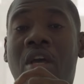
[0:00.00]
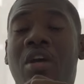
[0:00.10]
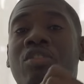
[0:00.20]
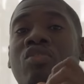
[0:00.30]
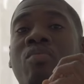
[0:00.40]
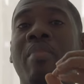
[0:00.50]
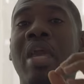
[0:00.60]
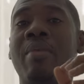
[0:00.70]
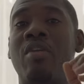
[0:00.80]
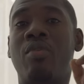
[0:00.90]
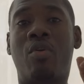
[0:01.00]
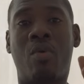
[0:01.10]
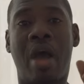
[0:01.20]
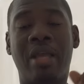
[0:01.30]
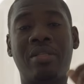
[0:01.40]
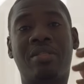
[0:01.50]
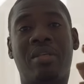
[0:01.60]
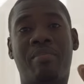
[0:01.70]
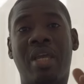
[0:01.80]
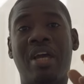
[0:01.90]
because you may be required to
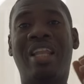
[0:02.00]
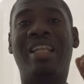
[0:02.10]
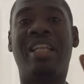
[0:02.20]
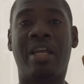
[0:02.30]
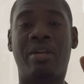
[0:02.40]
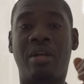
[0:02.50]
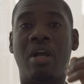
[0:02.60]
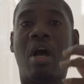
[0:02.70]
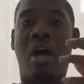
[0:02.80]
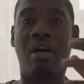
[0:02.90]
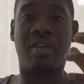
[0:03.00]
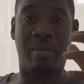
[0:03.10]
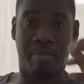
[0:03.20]
submit a letter of